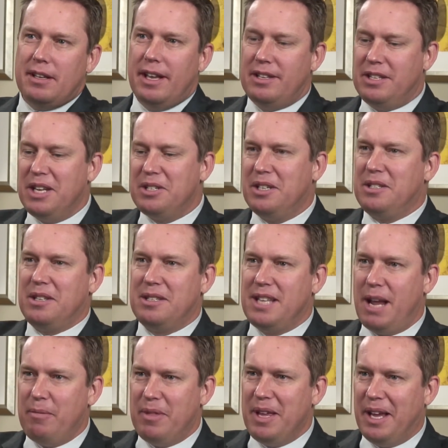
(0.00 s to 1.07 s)
Essentially, it's the
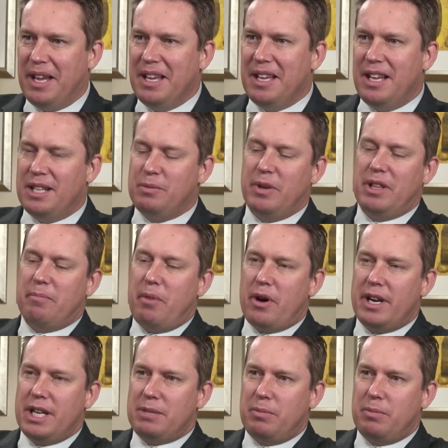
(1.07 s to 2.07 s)
same thing. It's where the body